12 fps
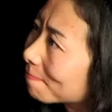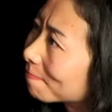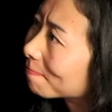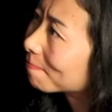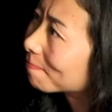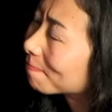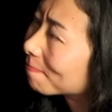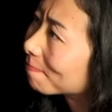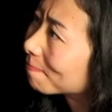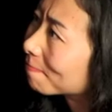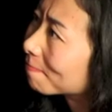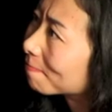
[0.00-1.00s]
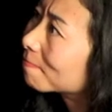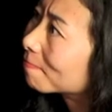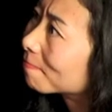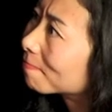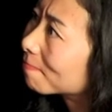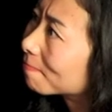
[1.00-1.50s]

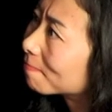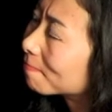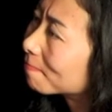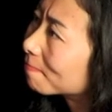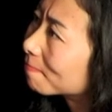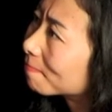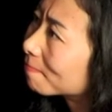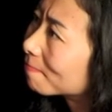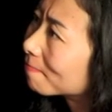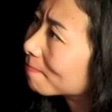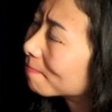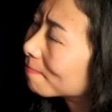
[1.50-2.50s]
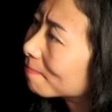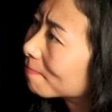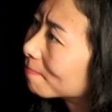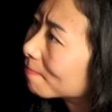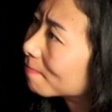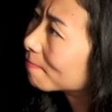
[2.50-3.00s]

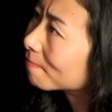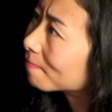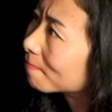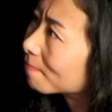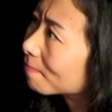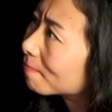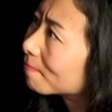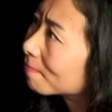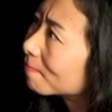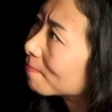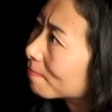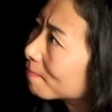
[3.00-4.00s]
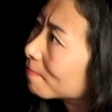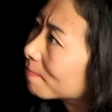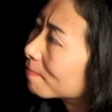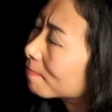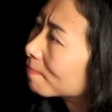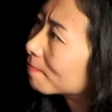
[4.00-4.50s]

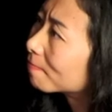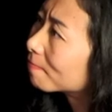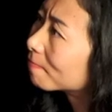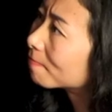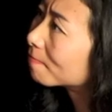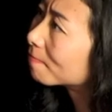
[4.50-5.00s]
No words are spoken by the person on screen.